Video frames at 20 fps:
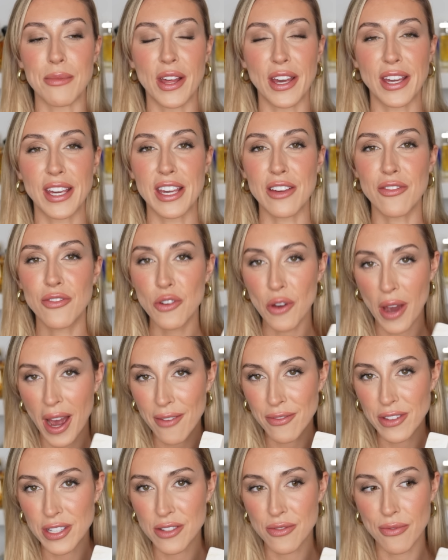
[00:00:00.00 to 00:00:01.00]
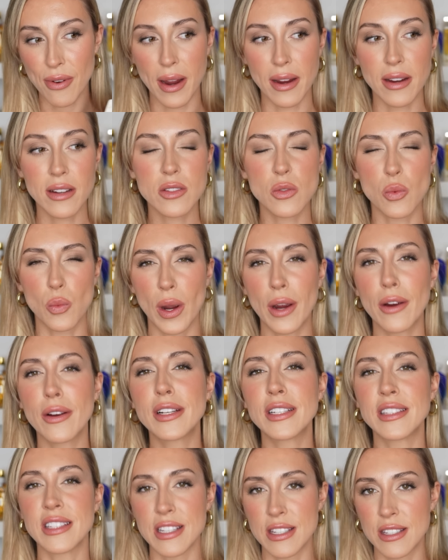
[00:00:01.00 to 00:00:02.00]
Like if you have this fragrance, wear
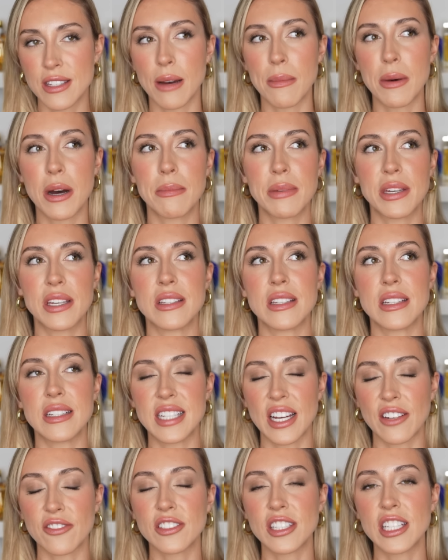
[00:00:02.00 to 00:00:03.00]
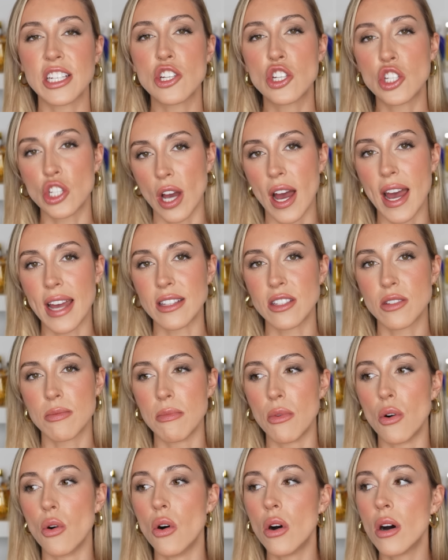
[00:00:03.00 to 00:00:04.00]
it in the summer because it definitely shines
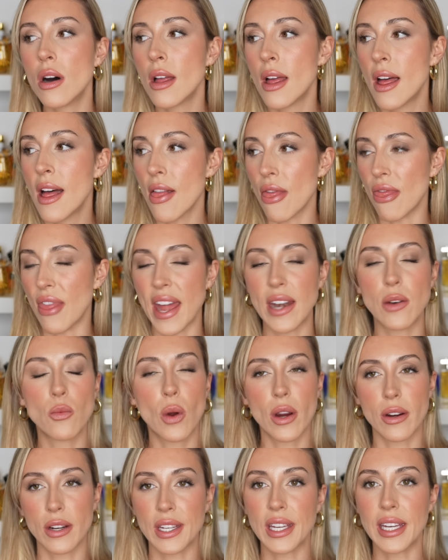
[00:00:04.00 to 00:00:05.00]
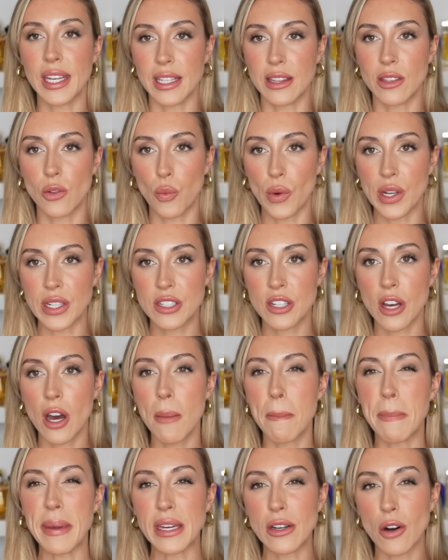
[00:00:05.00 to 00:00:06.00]
more than wearing it in the
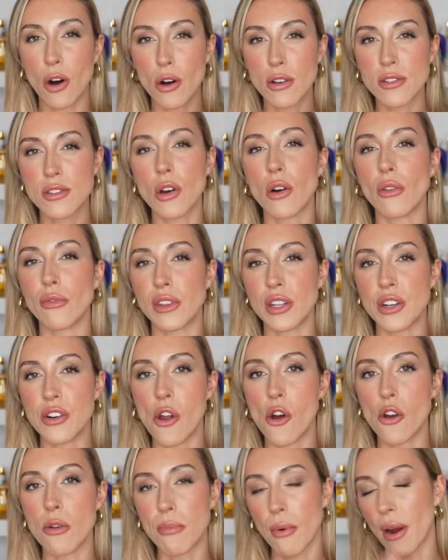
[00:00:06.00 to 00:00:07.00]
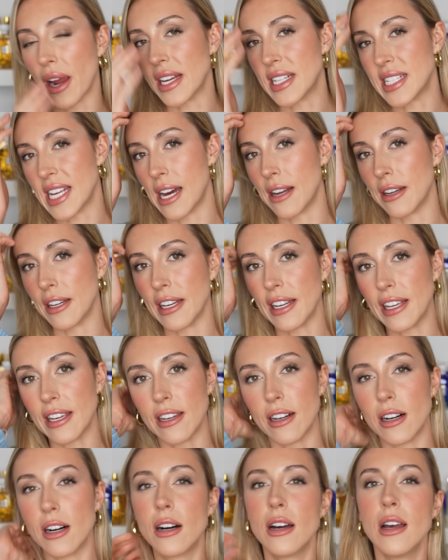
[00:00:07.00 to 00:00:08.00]
winter because of the note breakdown in
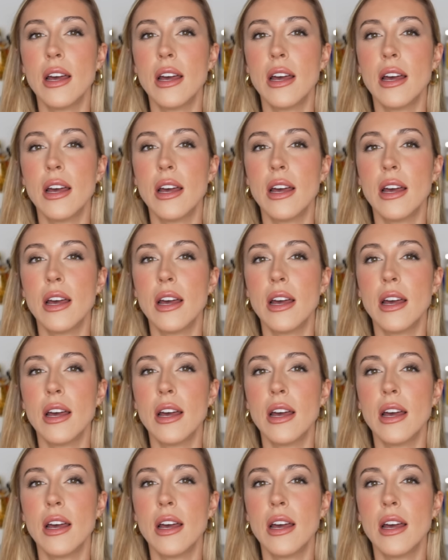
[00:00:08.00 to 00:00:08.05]
here.